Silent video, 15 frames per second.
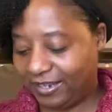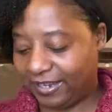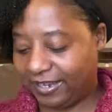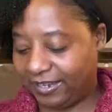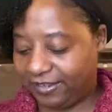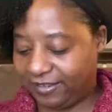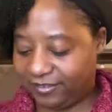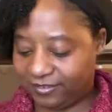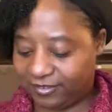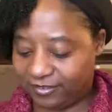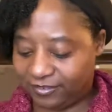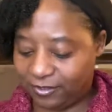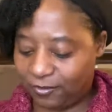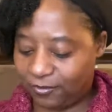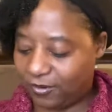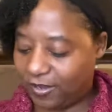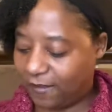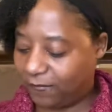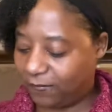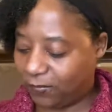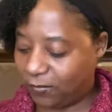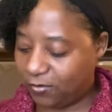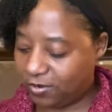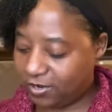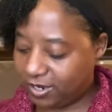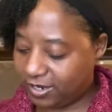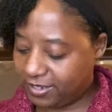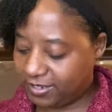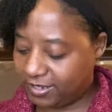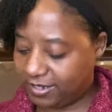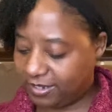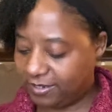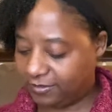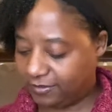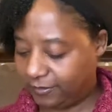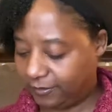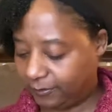It is a total of 4 of these.